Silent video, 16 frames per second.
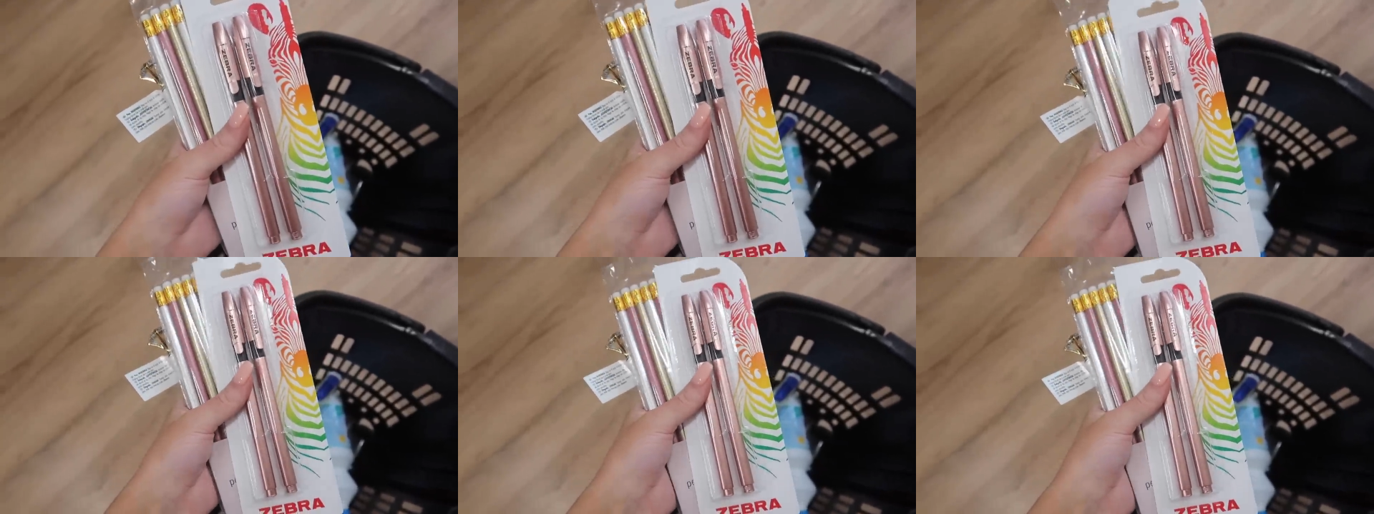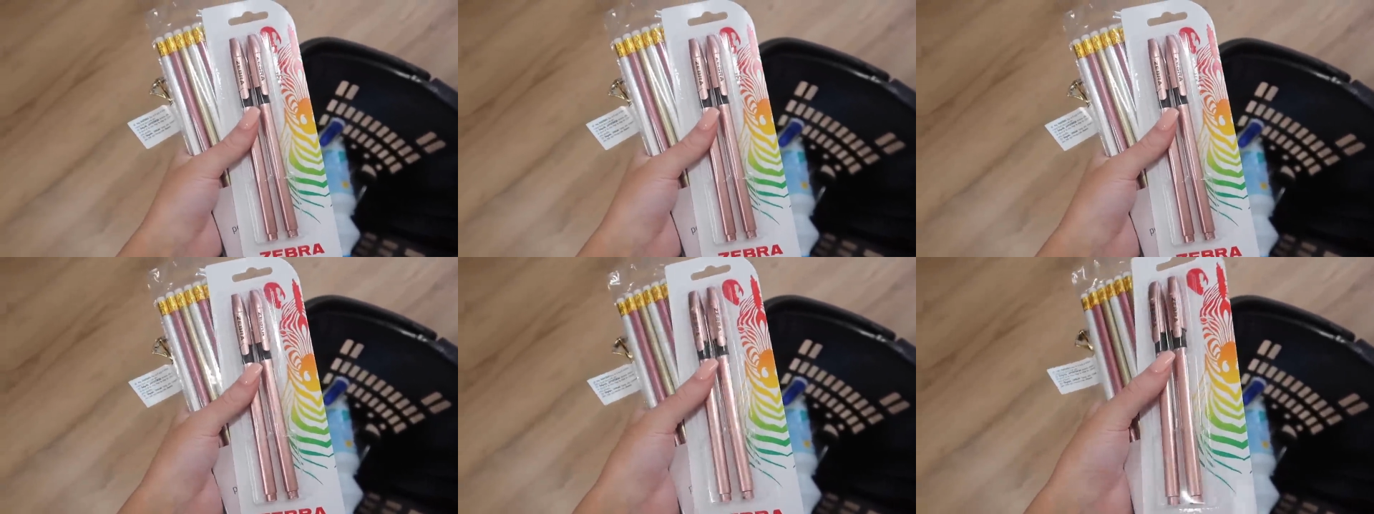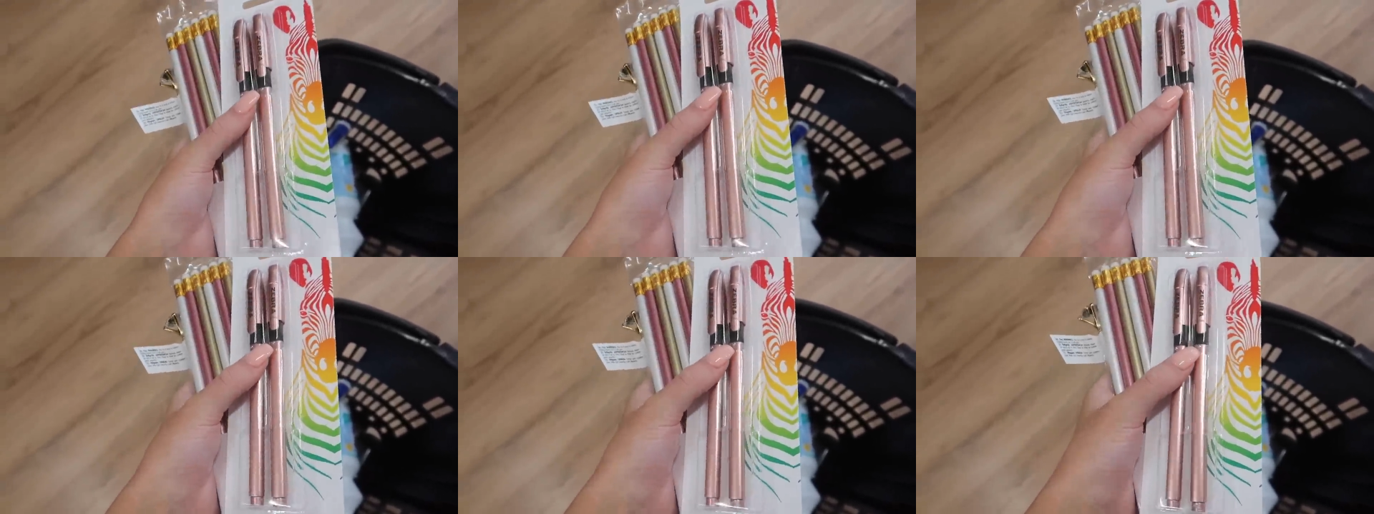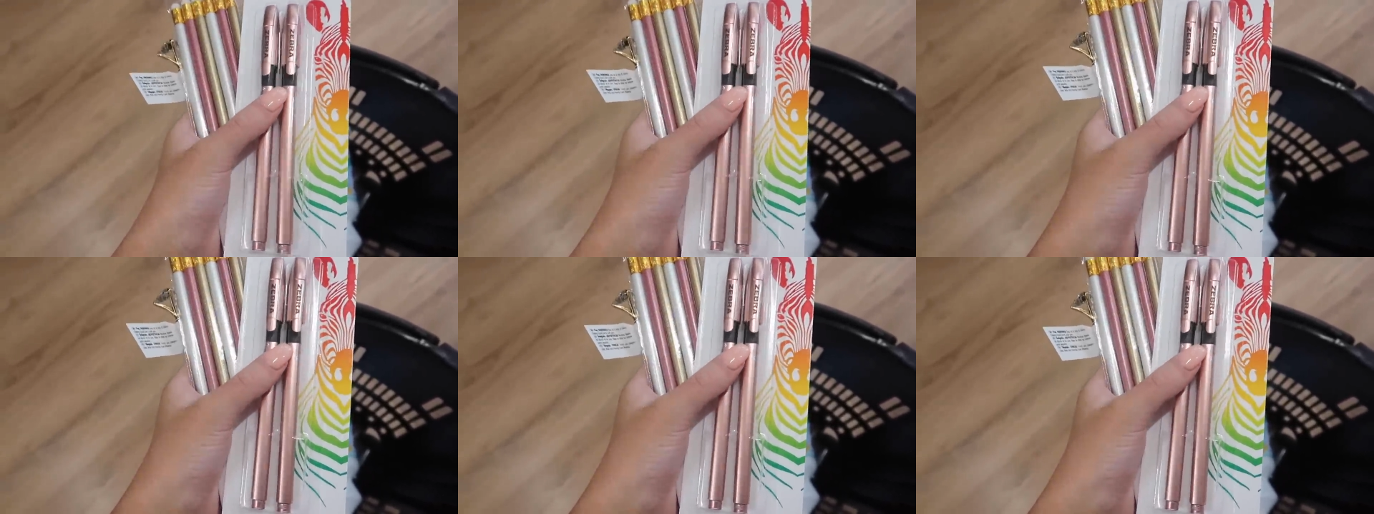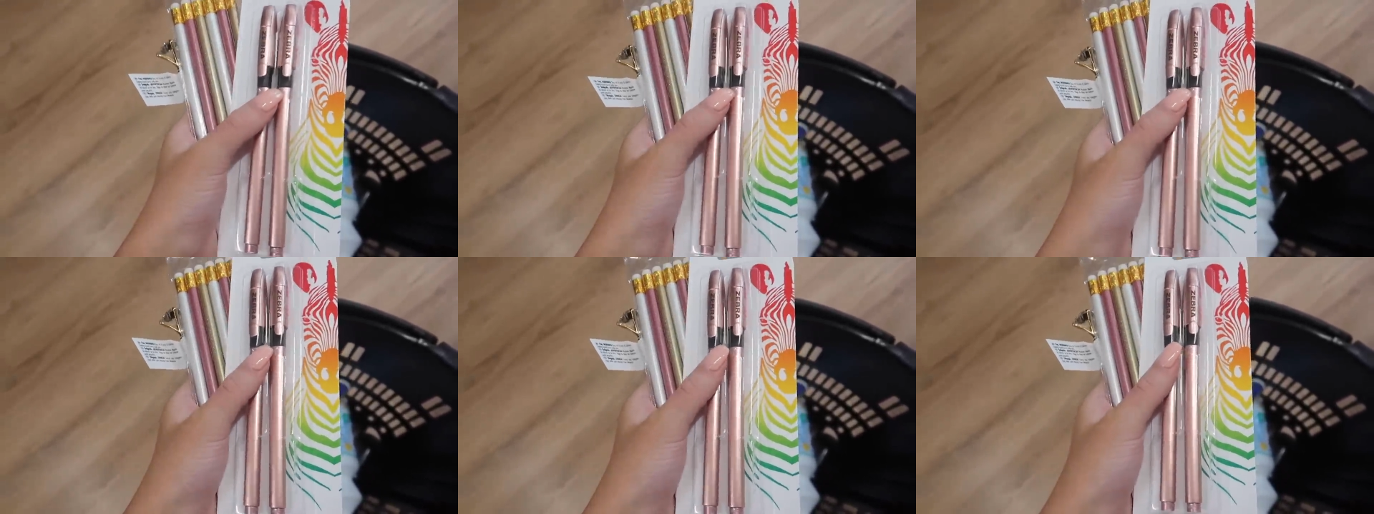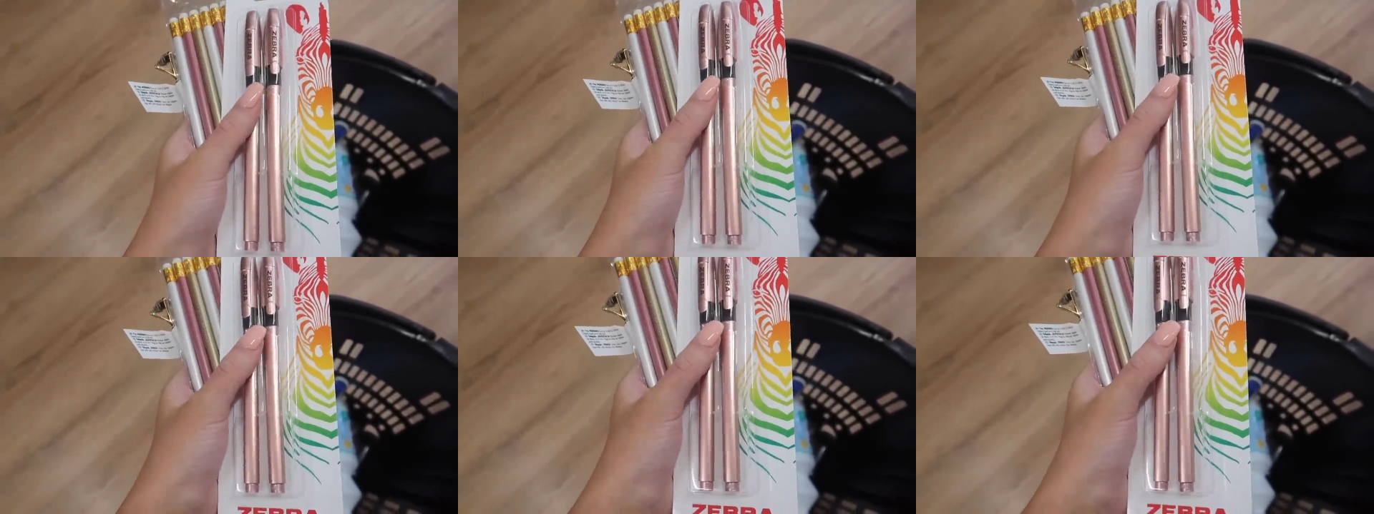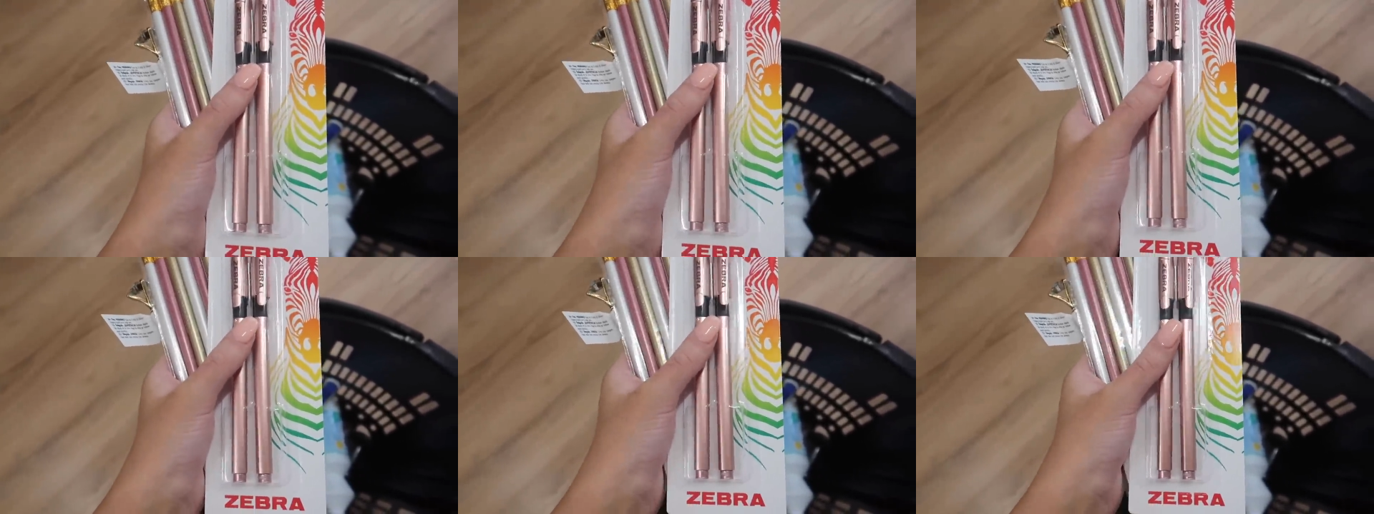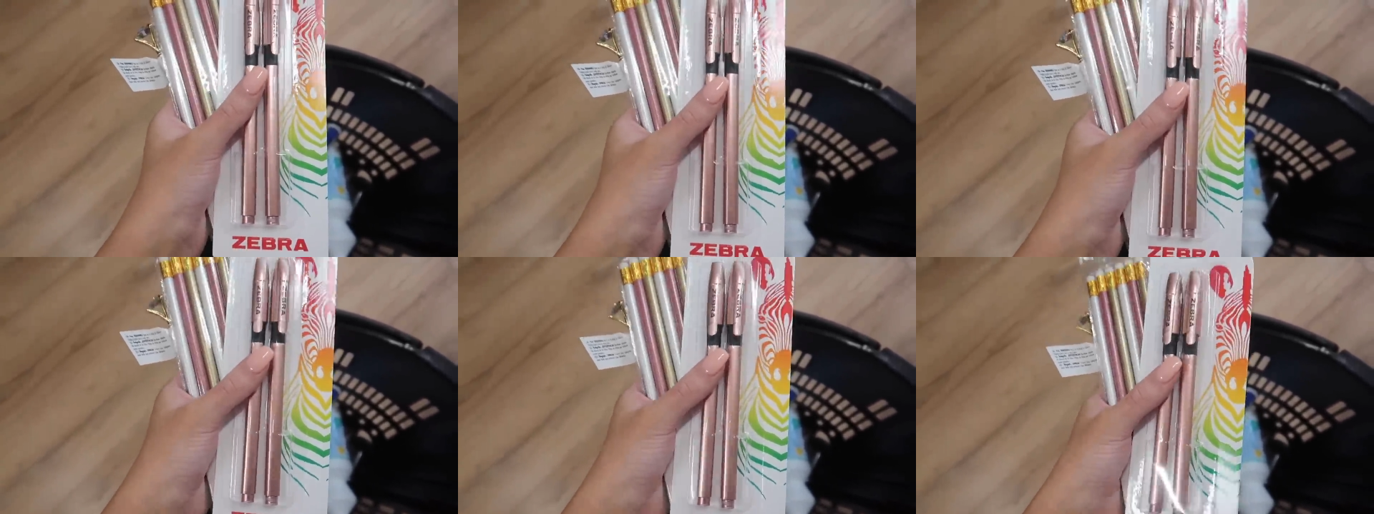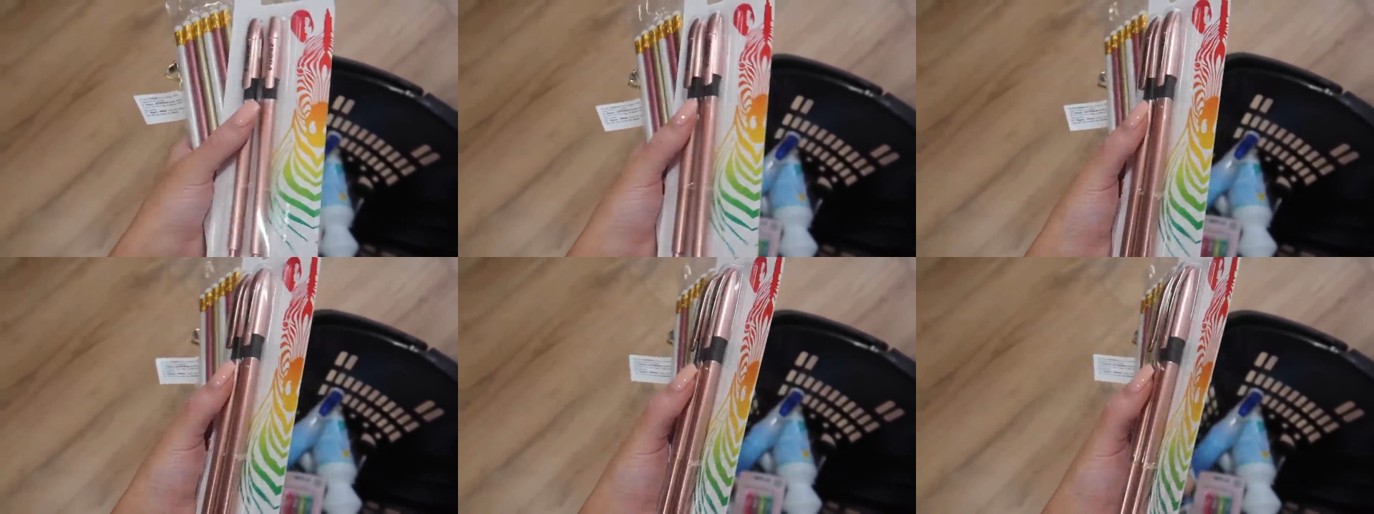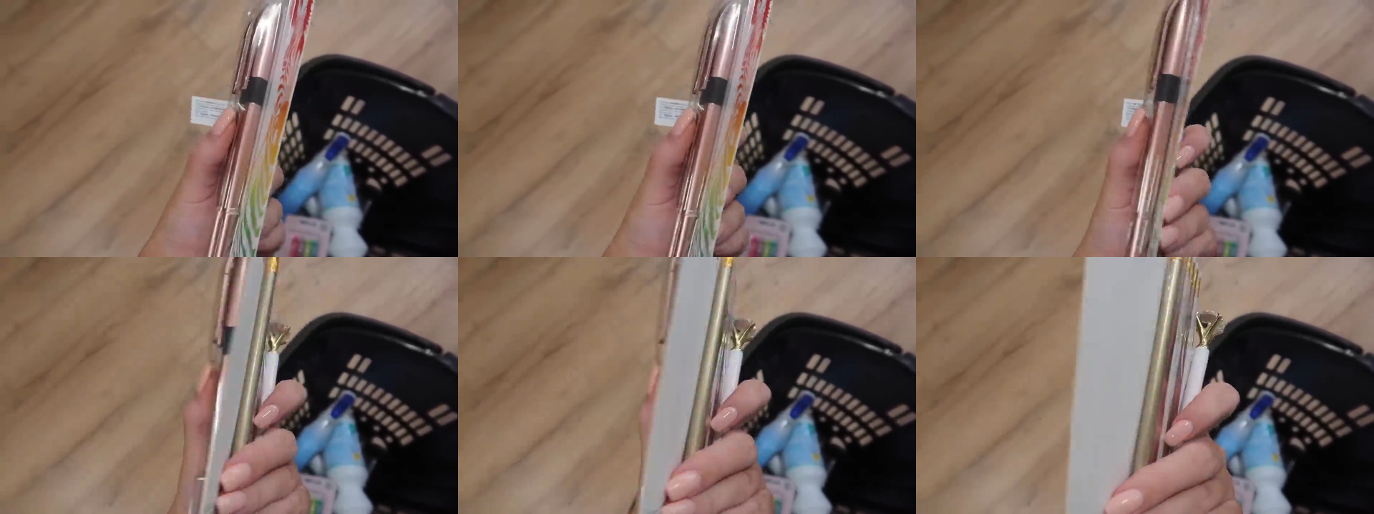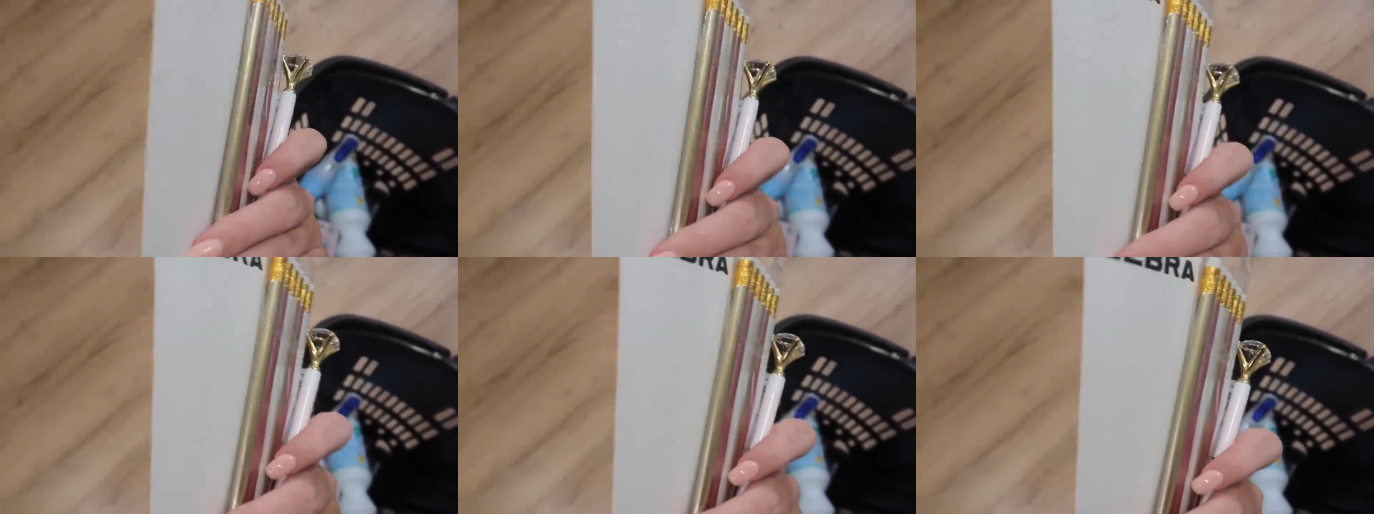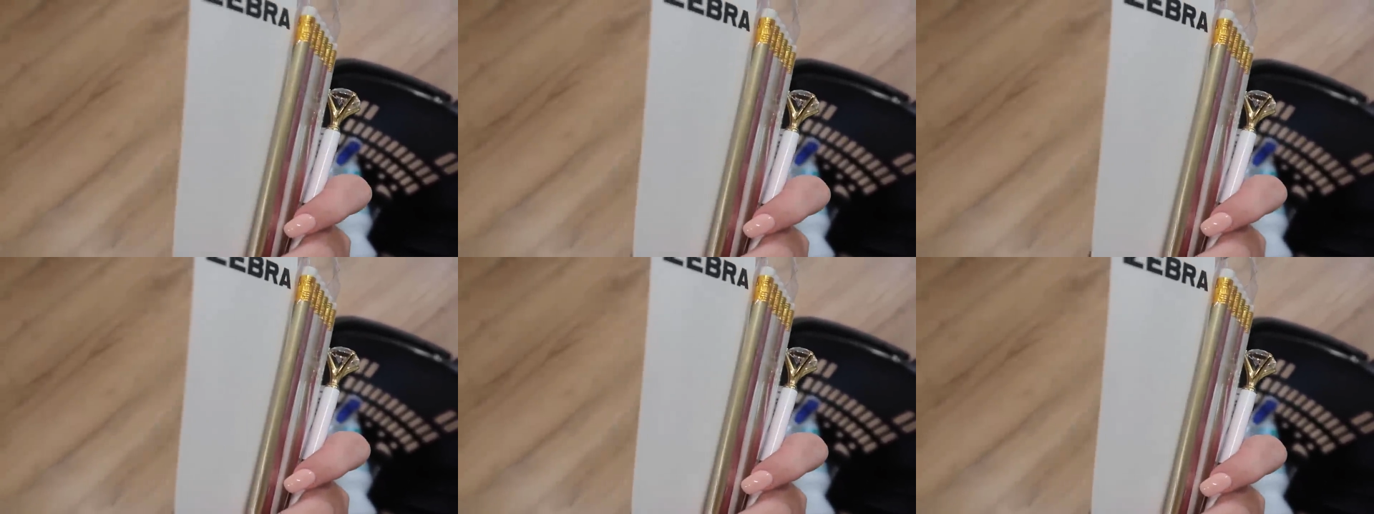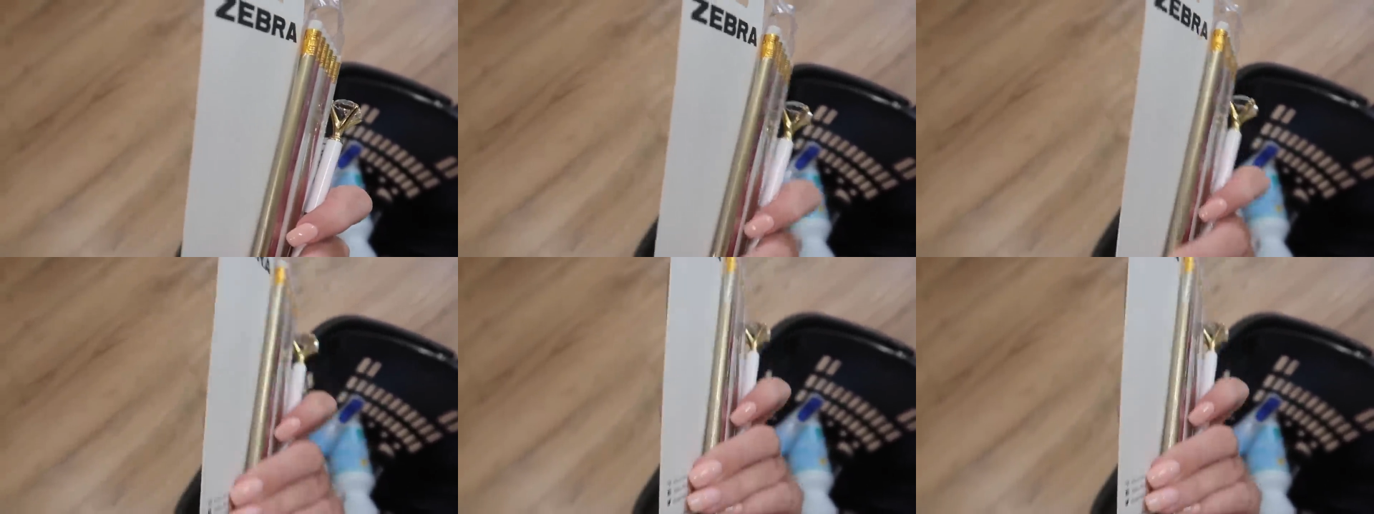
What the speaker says: Nobody's mouth can be seen.